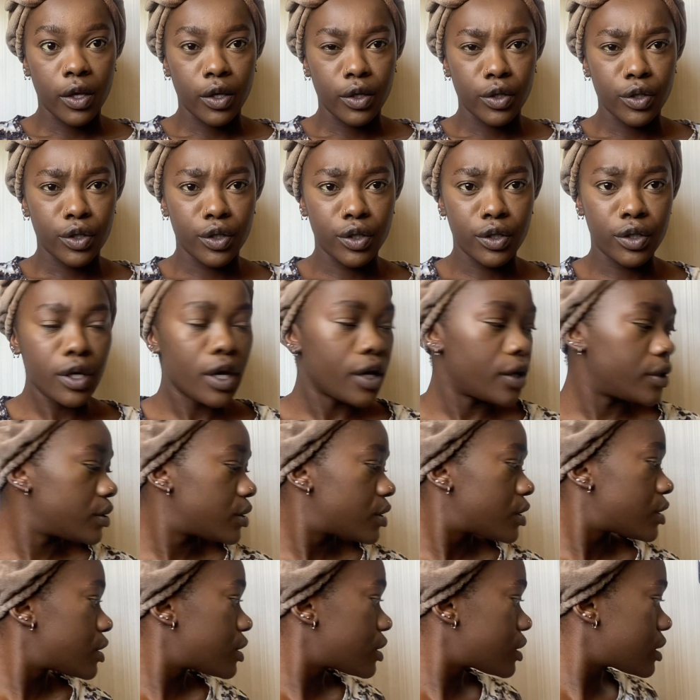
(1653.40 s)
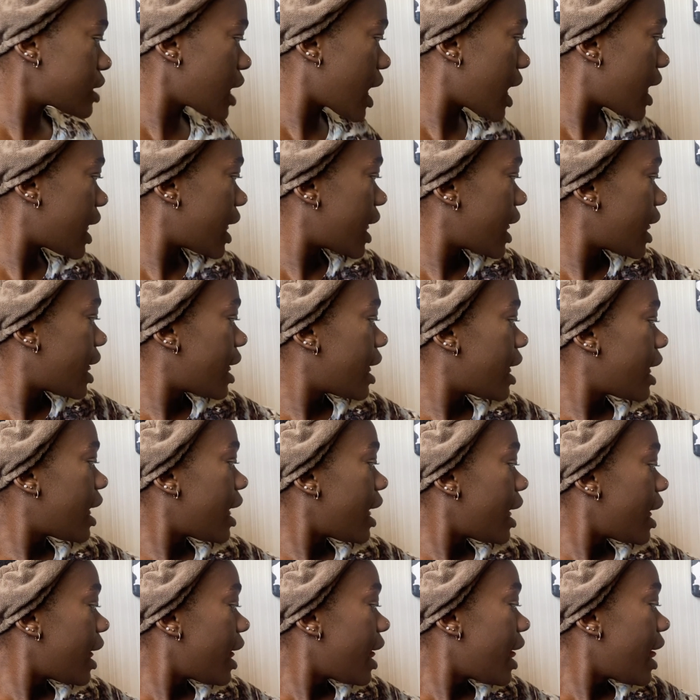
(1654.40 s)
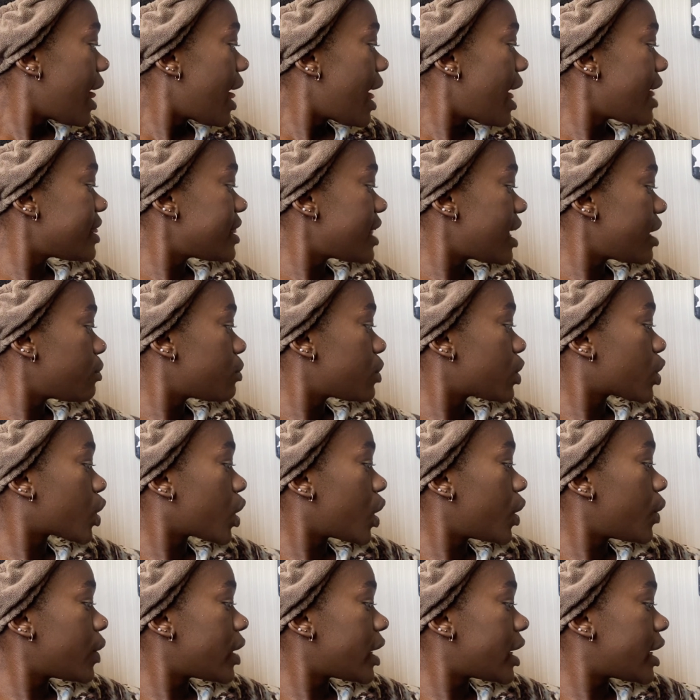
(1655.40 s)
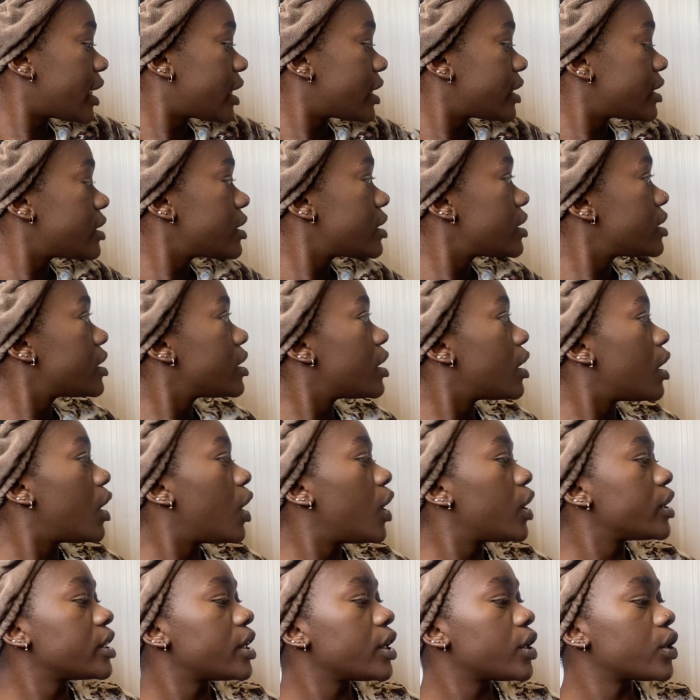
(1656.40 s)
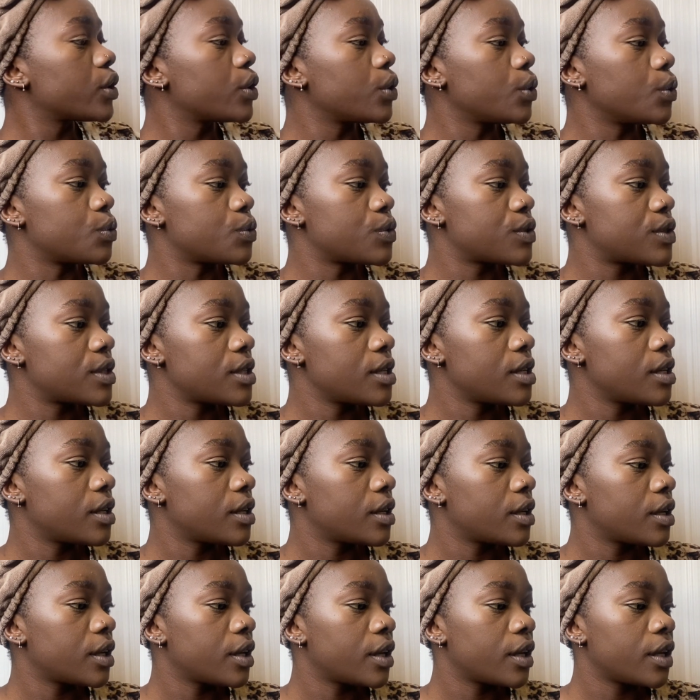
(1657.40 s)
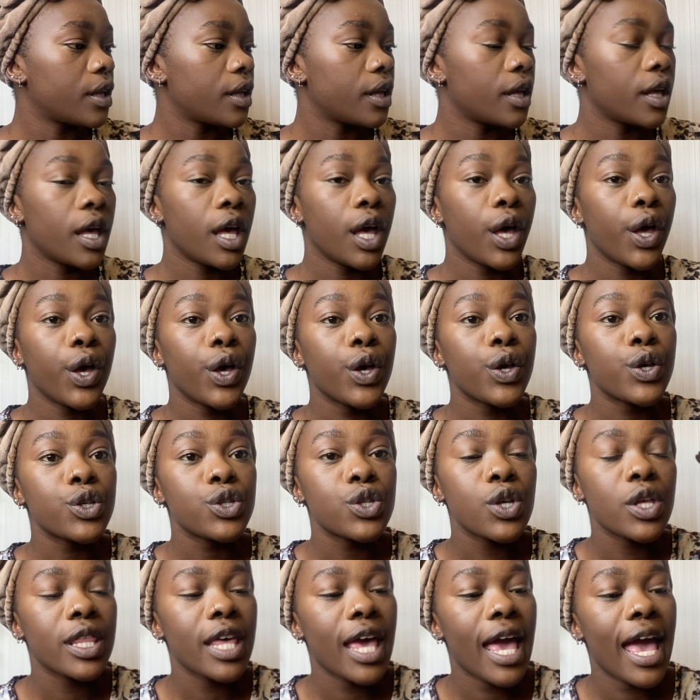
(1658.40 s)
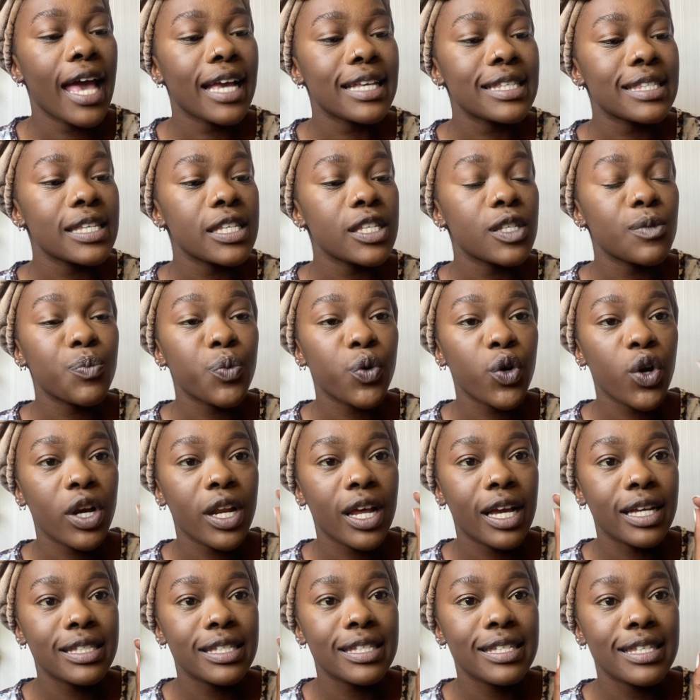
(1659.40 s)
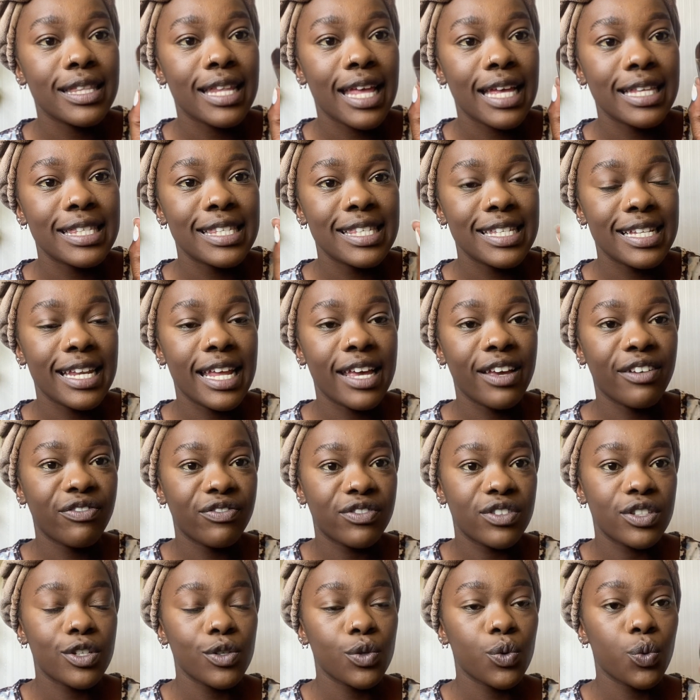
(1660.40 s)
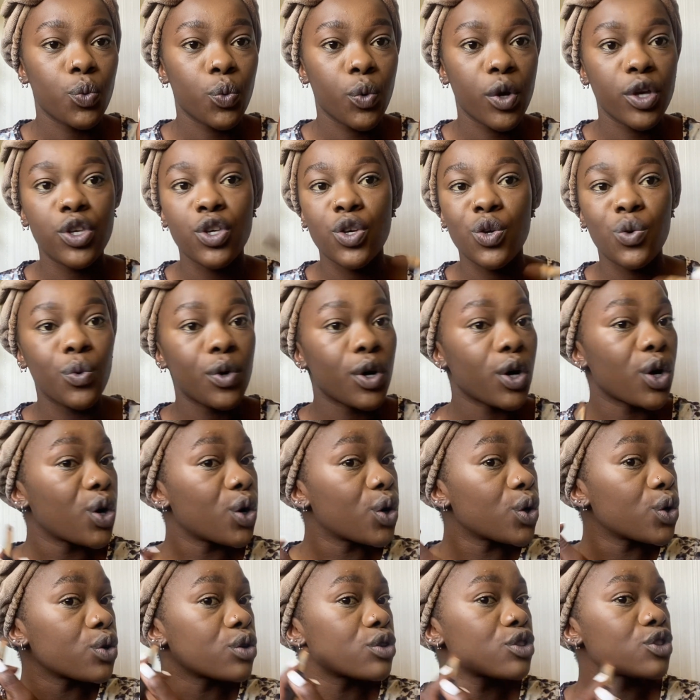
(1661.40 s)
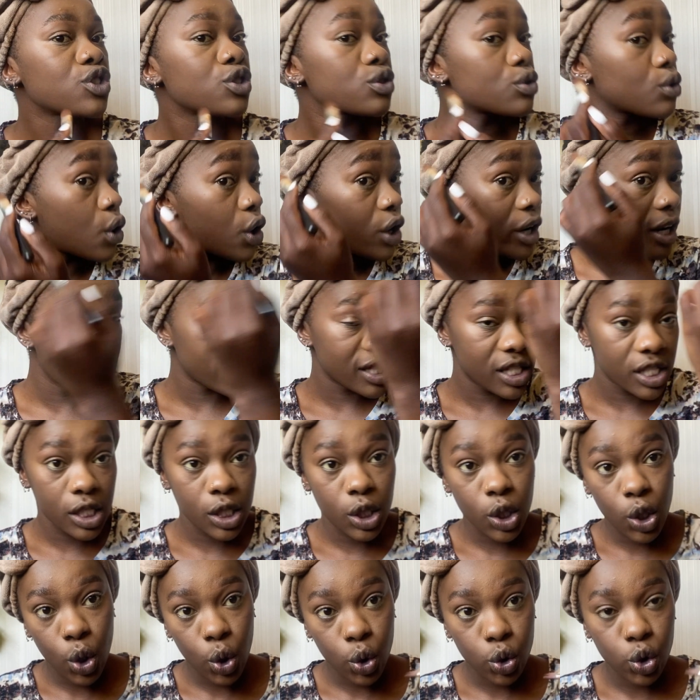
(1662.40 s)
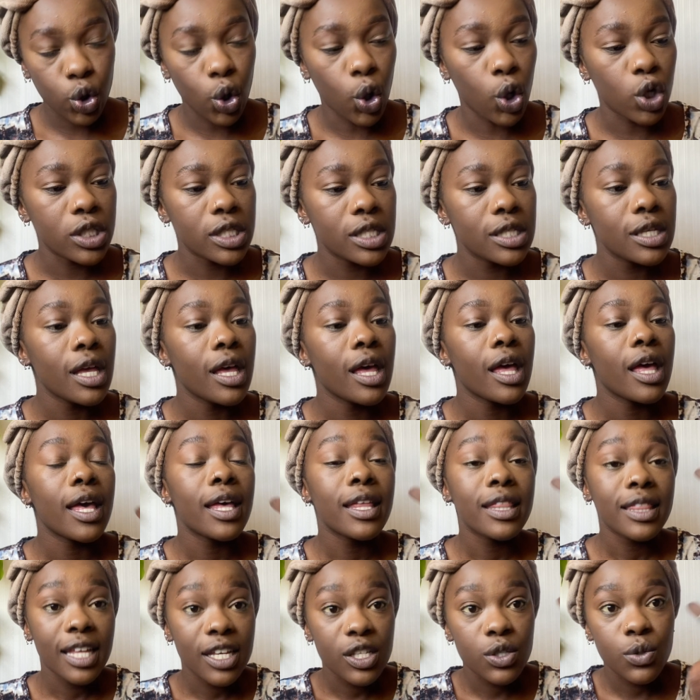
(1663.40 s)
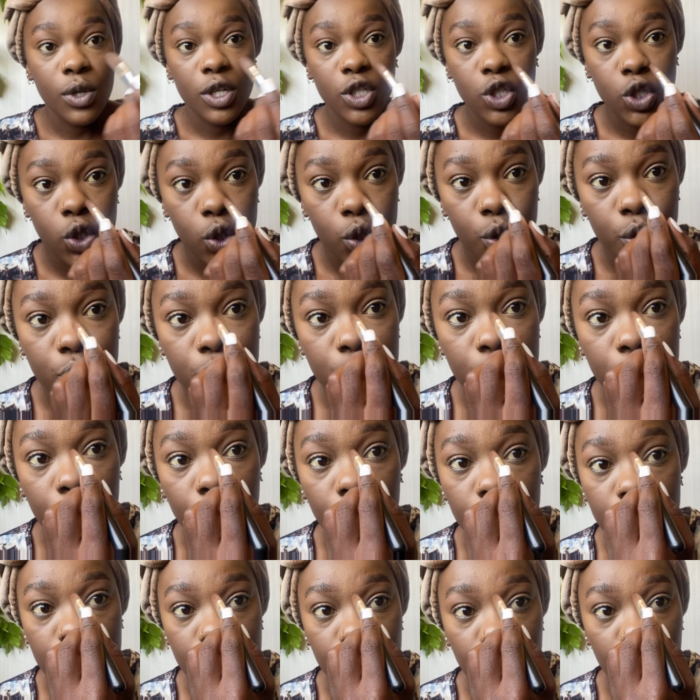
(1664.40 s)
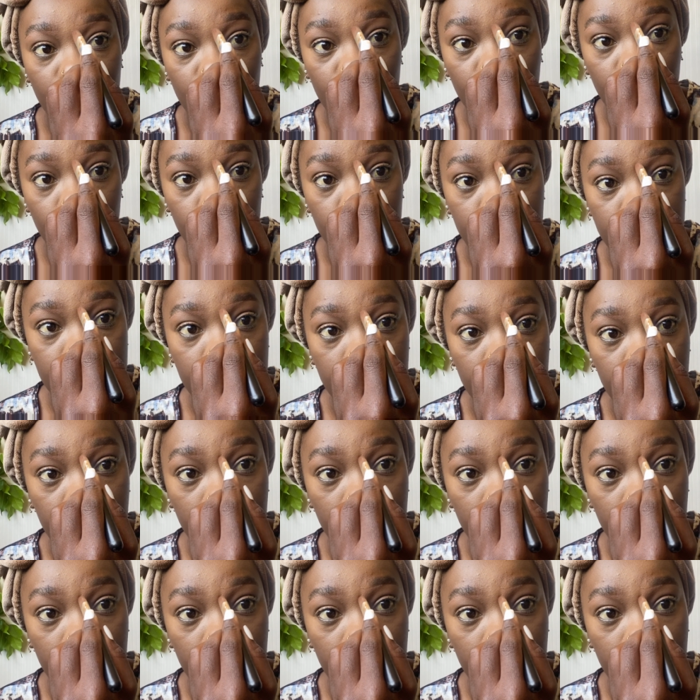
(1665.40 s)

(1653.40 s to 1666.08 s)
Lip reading: Yes. And then we go in on the nose. So the excess product that's left when you were connecting your dots, that's what you use to contour your nose.